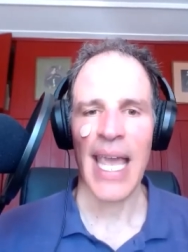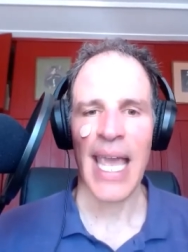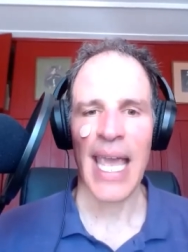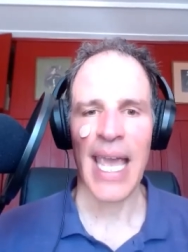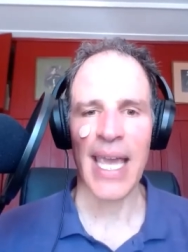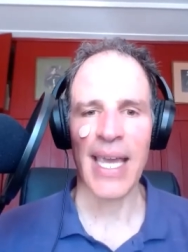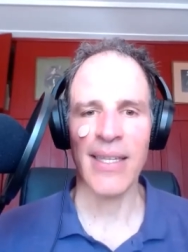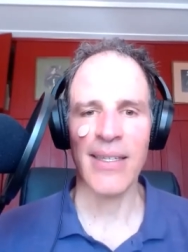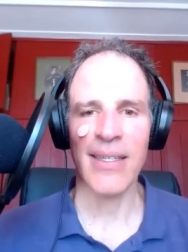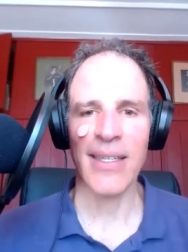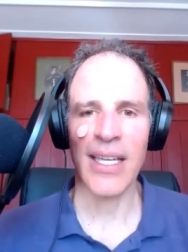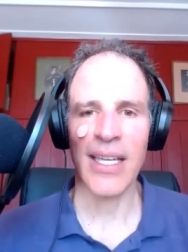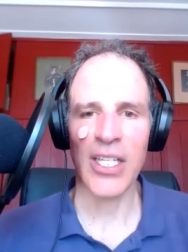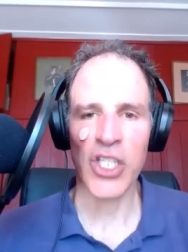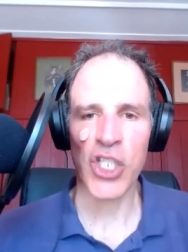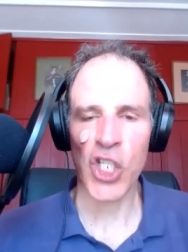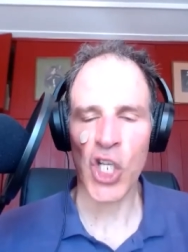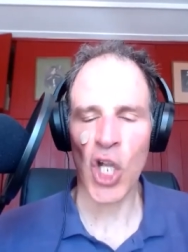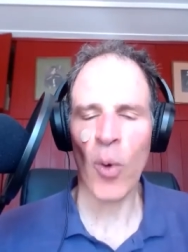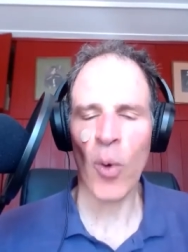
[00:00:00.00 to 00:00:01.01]
and
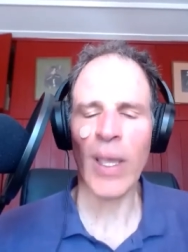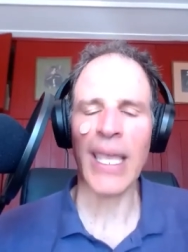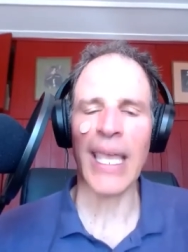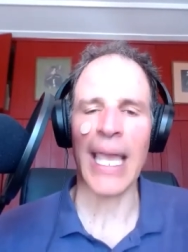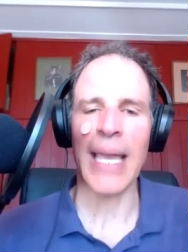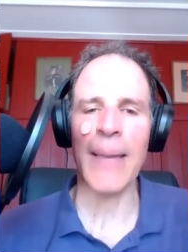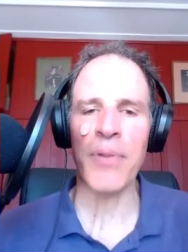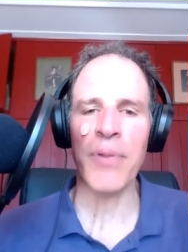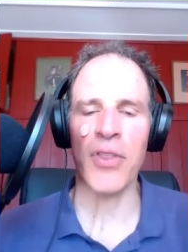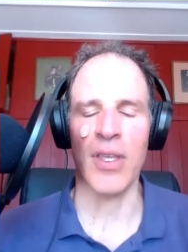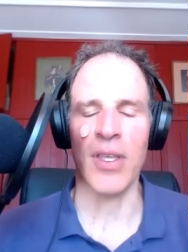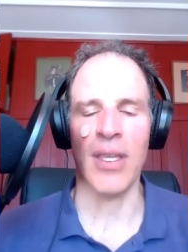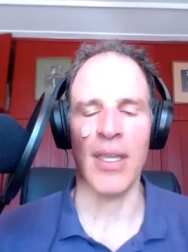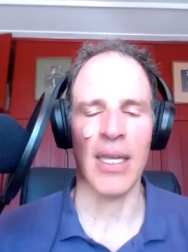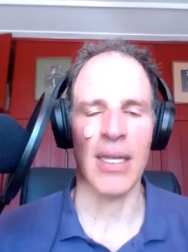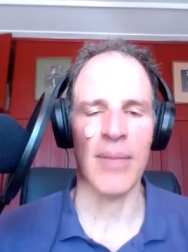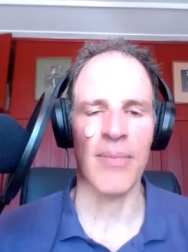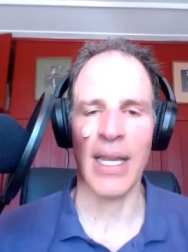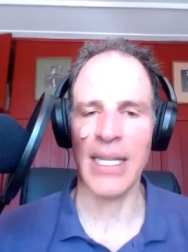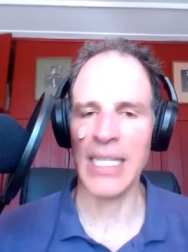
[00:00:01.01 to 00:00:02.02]
showing empathy,
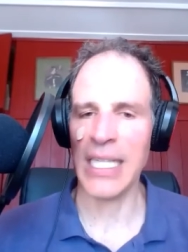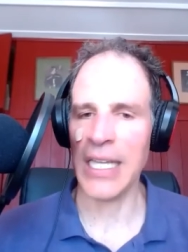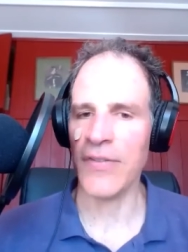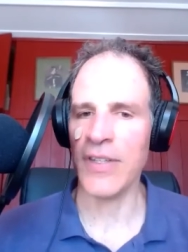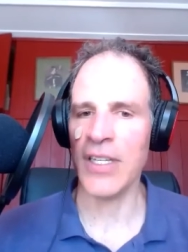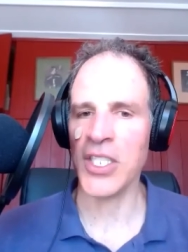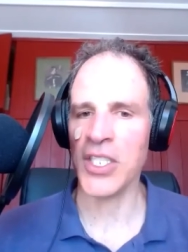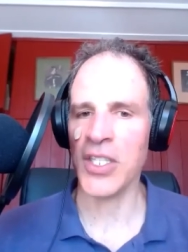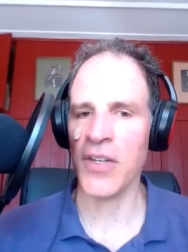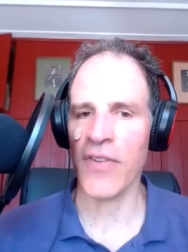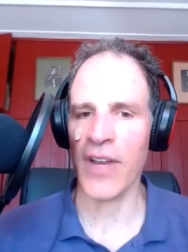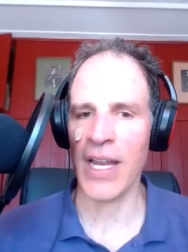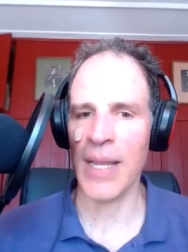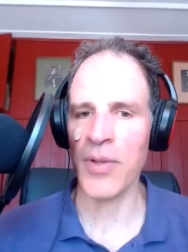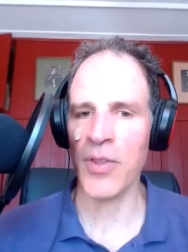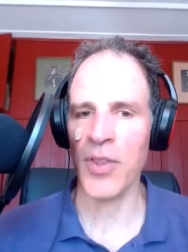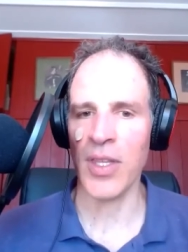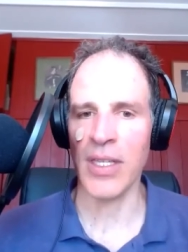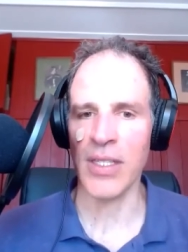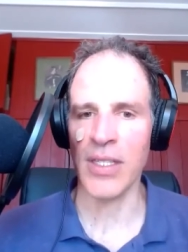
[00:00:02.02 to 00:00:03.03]
and my definition for
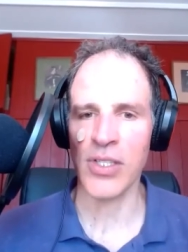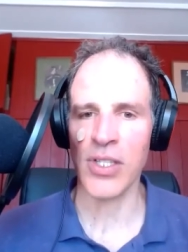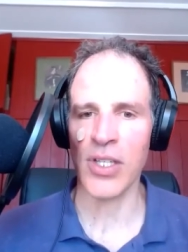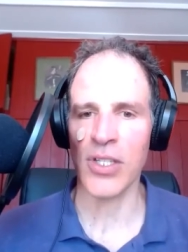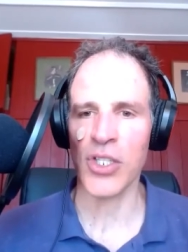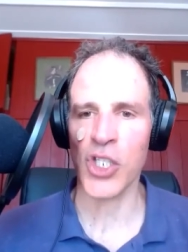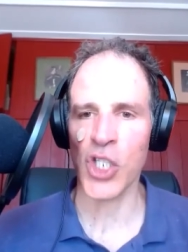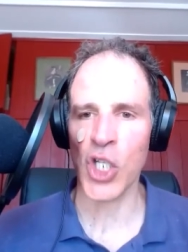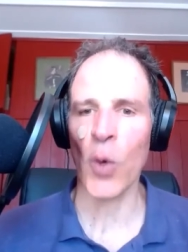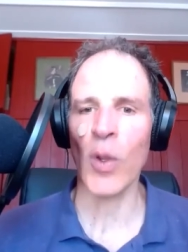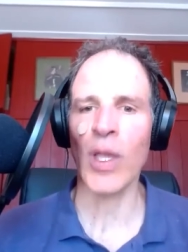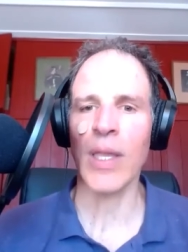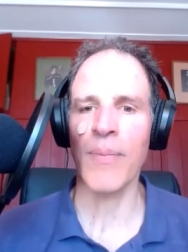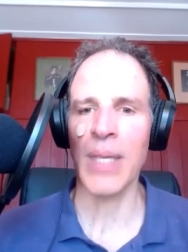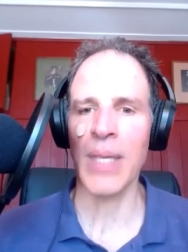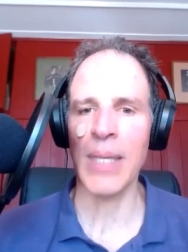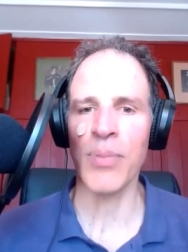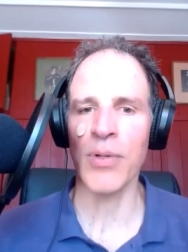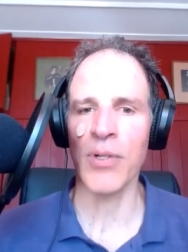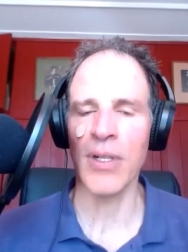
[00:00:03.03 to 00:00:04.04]
empathy is showing
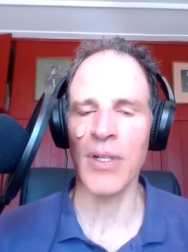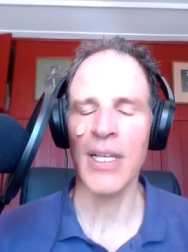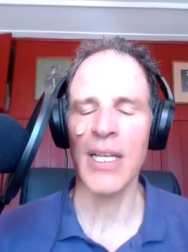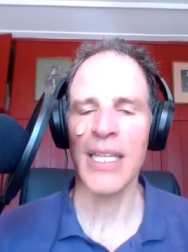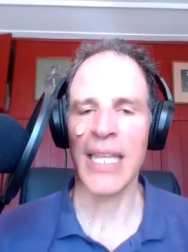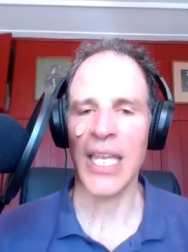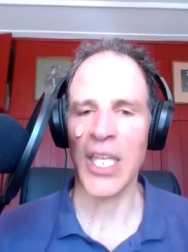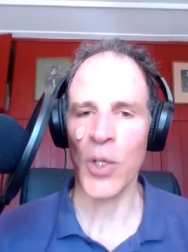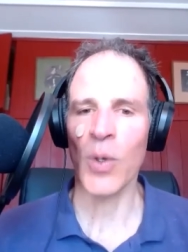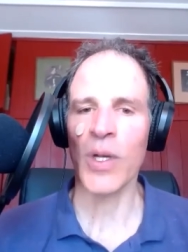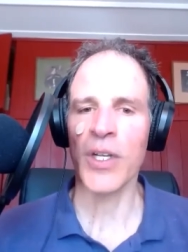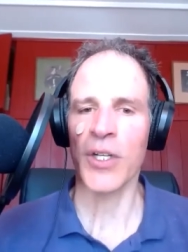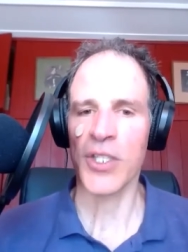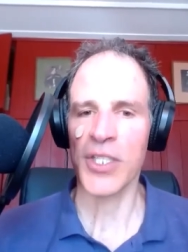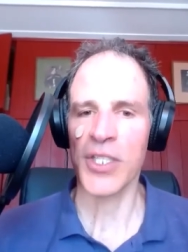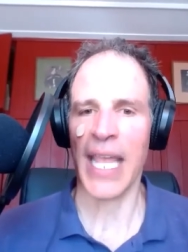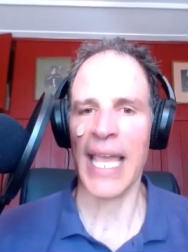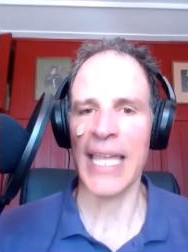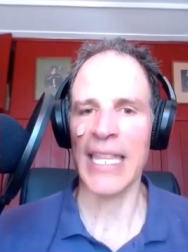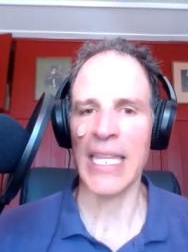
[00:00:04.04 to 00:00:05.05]
people that you
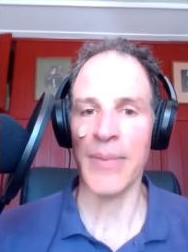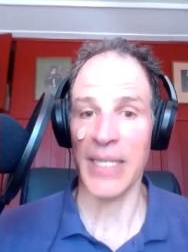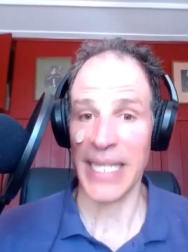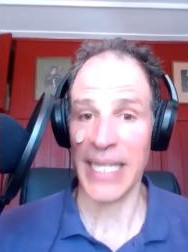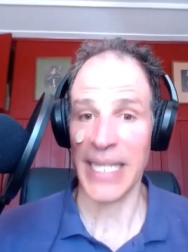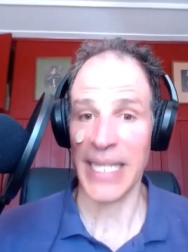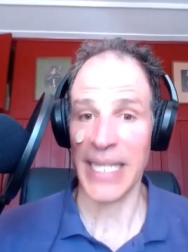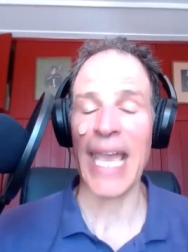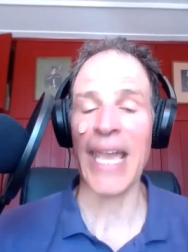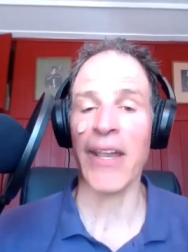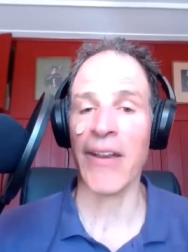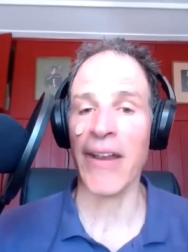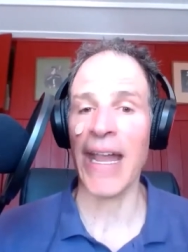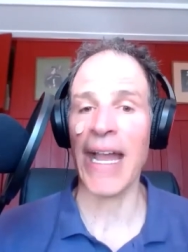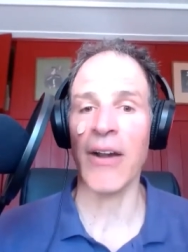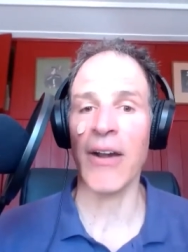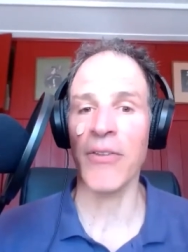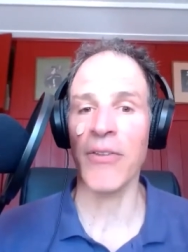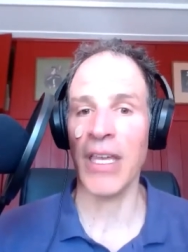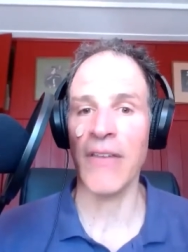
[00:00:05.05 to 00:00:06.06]
understand them and care
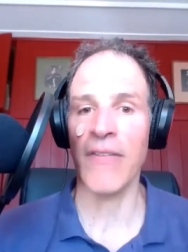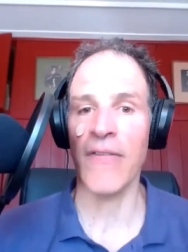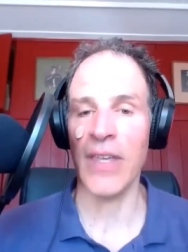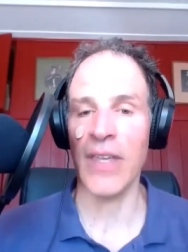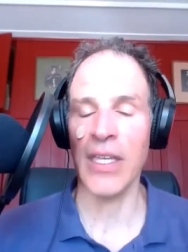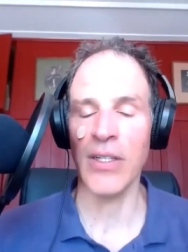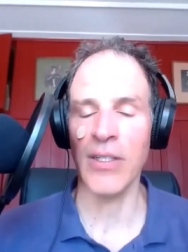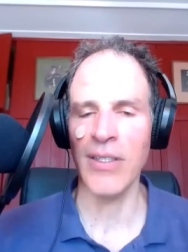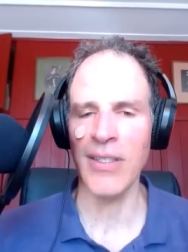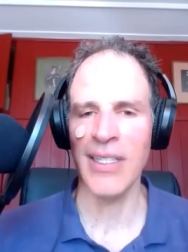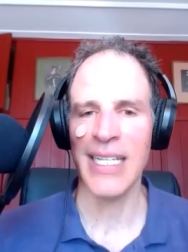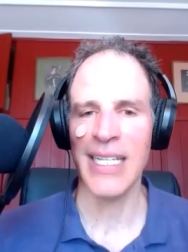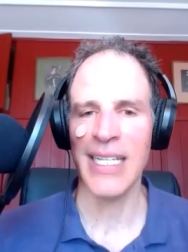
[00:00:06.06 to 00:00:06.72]
how they feel,